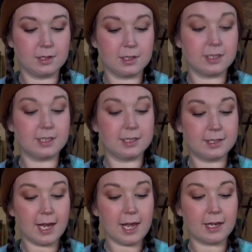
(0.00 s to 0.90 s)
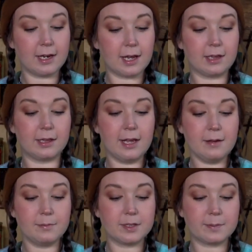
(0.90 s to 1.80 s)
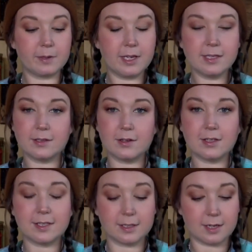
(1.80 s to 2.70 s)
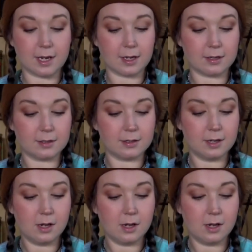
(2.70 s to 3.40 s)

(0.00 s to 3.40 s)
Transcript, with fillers: Instead, a lamp is placed on a stand